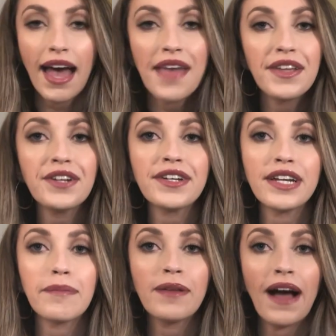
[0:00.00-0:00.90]
and then you're
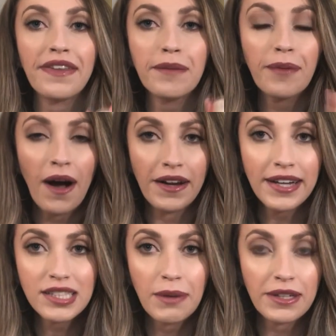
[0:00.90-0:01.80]
gonna apply the
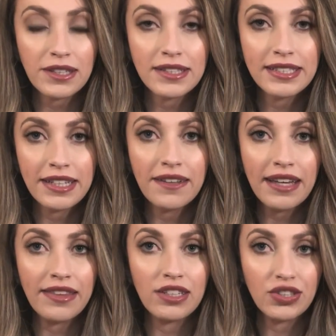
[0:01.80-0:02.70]
product while you're still
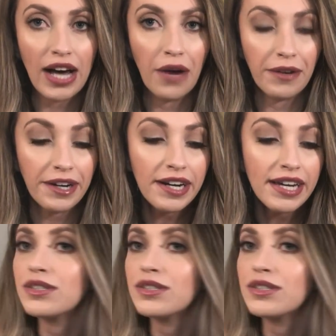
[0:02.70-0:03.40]
in the shower.